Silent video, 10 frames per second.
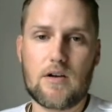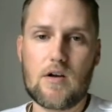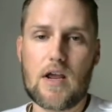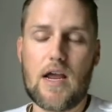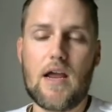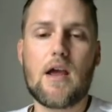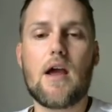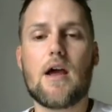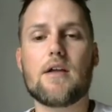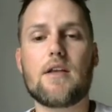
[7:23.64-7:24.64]
Okay.
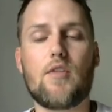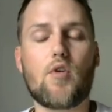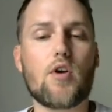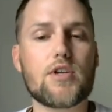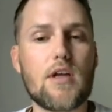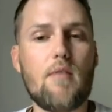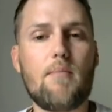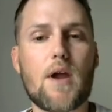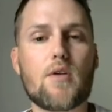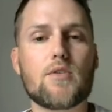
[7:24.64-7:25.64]
Now there are some
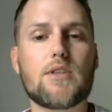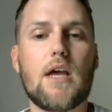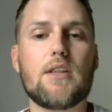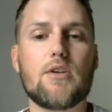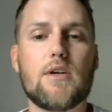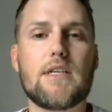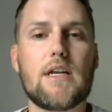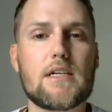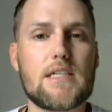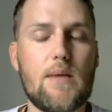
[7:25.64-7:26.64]
medals that there's an
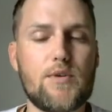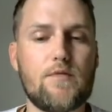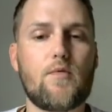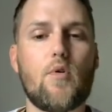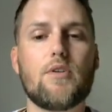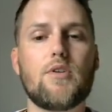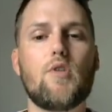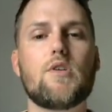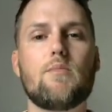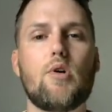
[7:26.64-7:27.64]
exception for, and
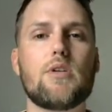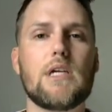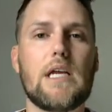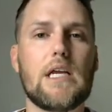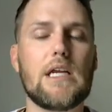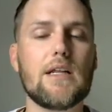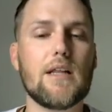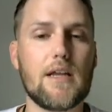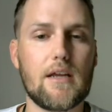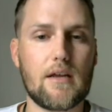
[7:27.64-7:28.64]
those are mostly
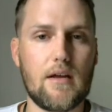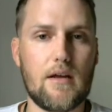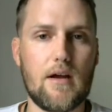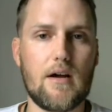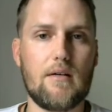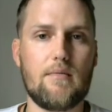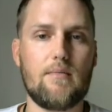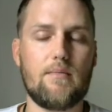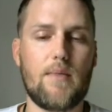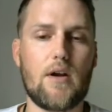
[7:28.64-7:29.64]
healing,
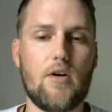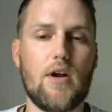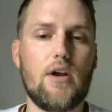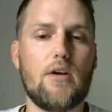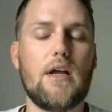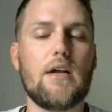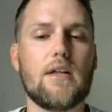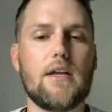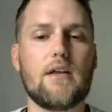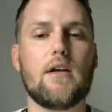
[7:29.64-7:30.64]

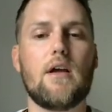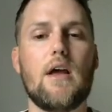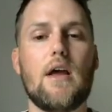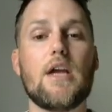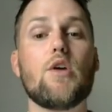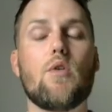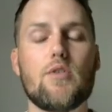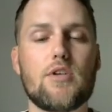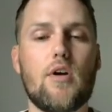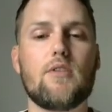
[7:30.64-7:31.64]
healing
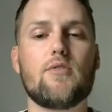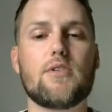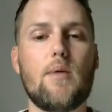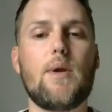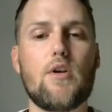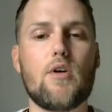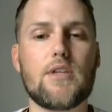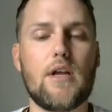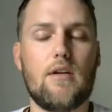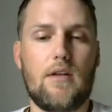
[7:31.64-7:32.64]
heroes. Sorry, there's some hero
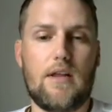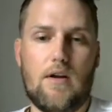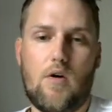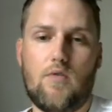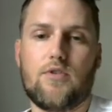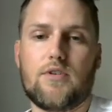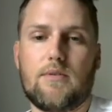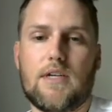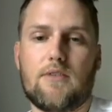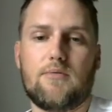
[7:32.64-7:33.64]
that there's
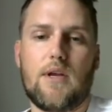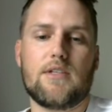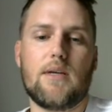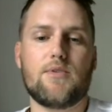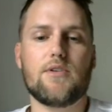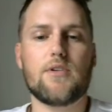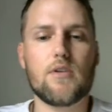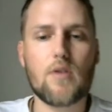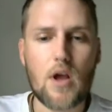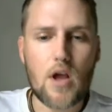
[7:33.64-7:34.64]
exception
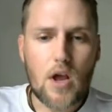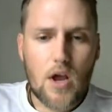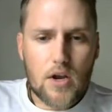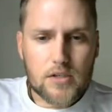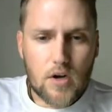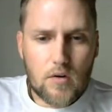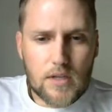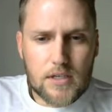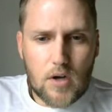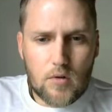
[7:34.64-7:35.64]
to. So
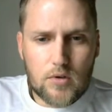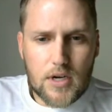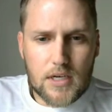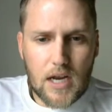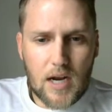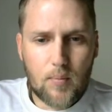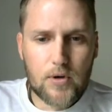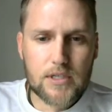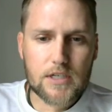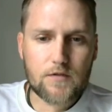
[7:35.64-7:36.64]
let's go look at Tech
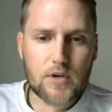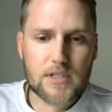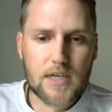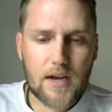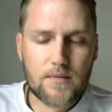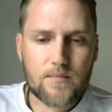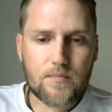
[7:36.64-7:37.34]
Priestess for a second.